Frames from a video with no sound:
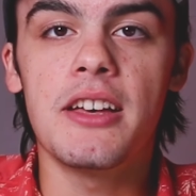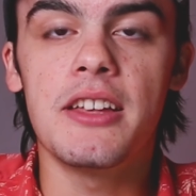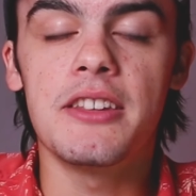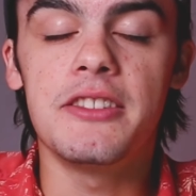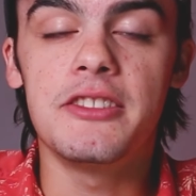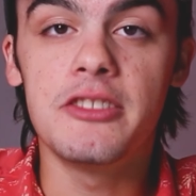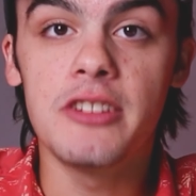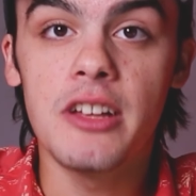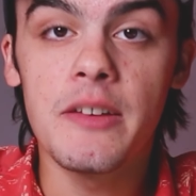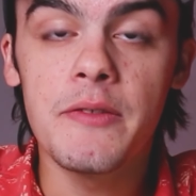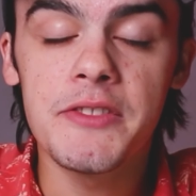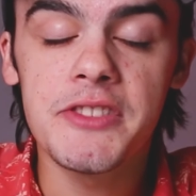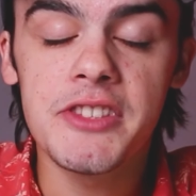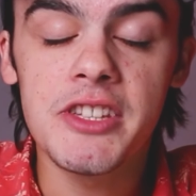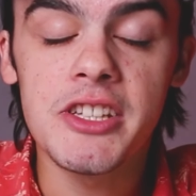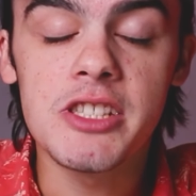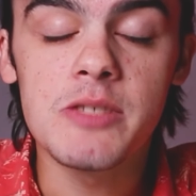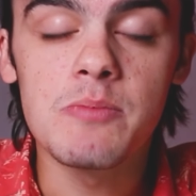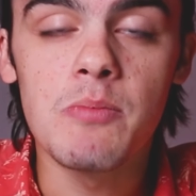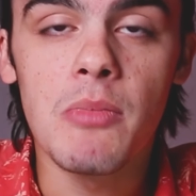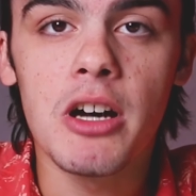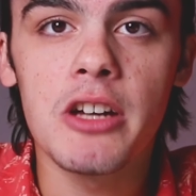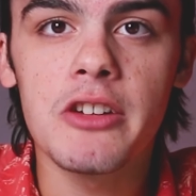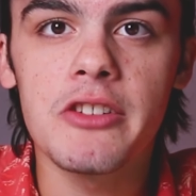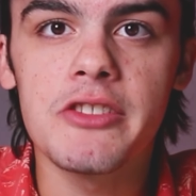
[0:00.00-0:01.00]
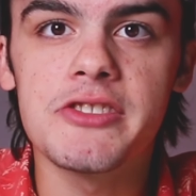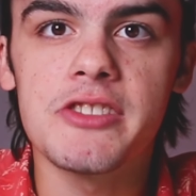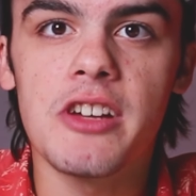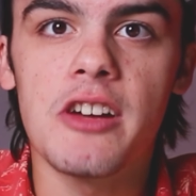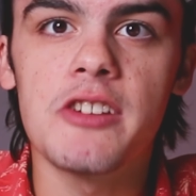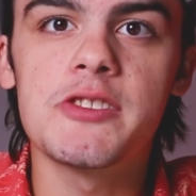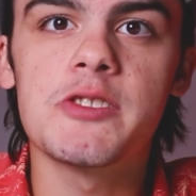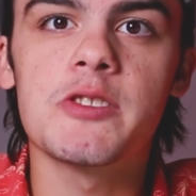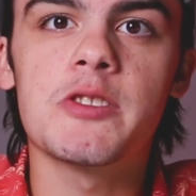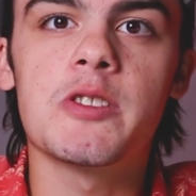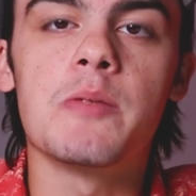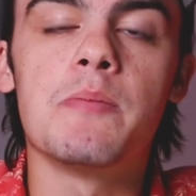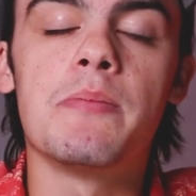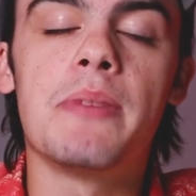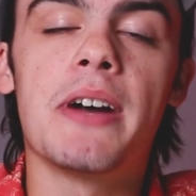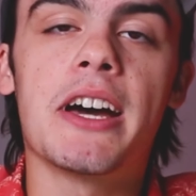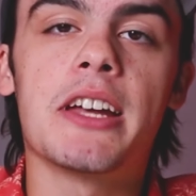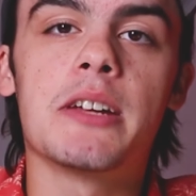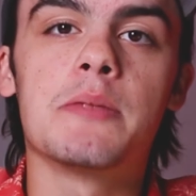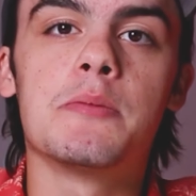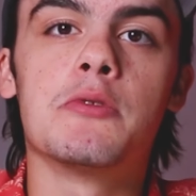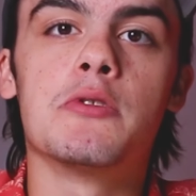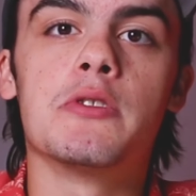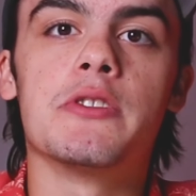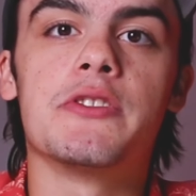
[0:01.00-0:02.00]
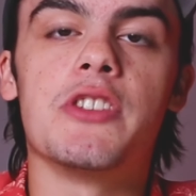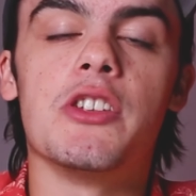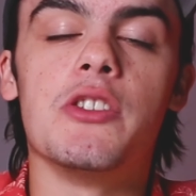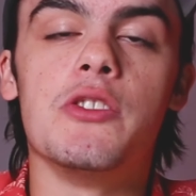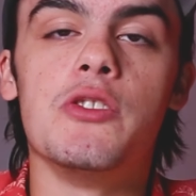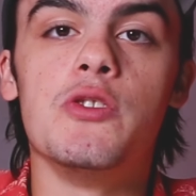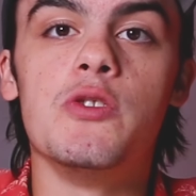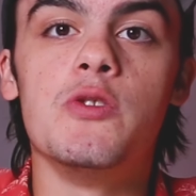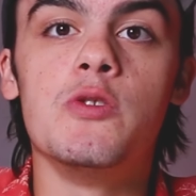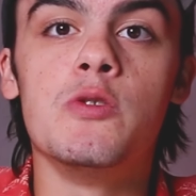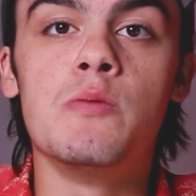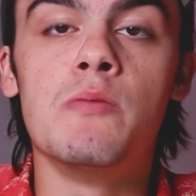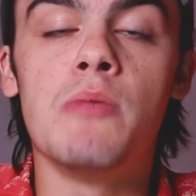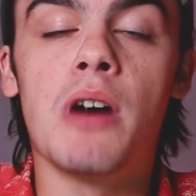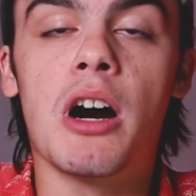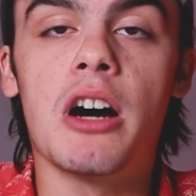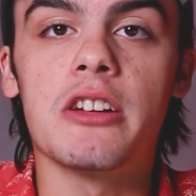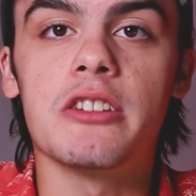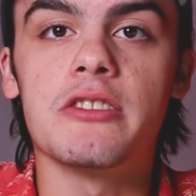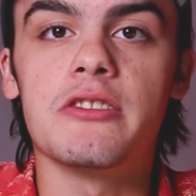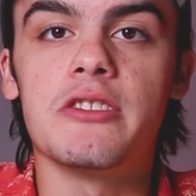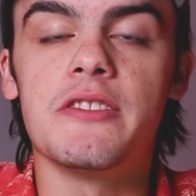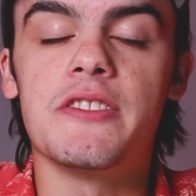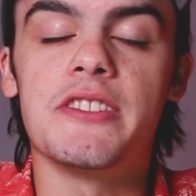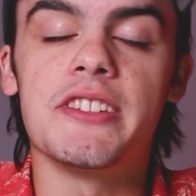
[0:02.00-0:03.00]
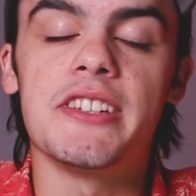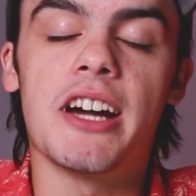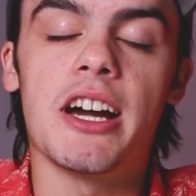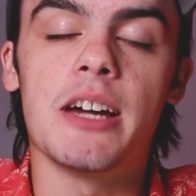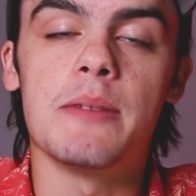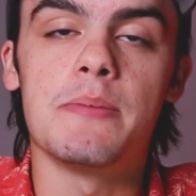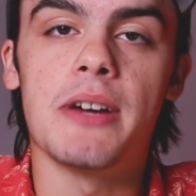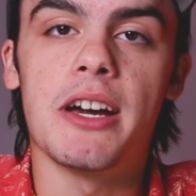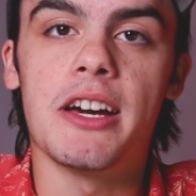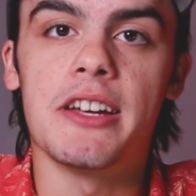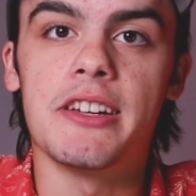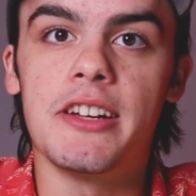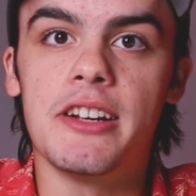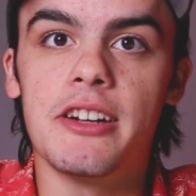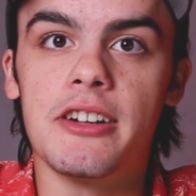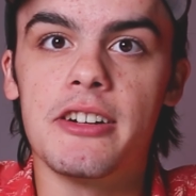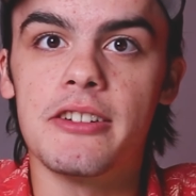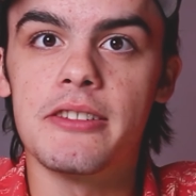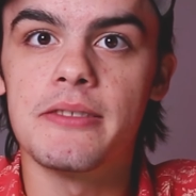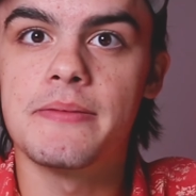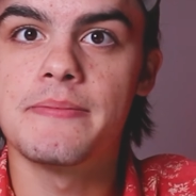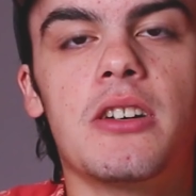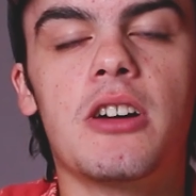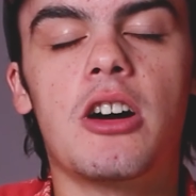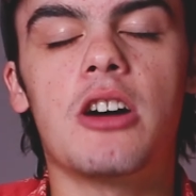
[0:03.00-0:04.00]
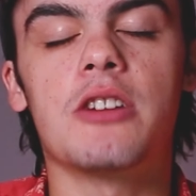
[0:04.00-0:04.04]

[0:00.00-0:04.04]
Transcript: The 11th-inch model is also compatible with the new model of the iPad Air.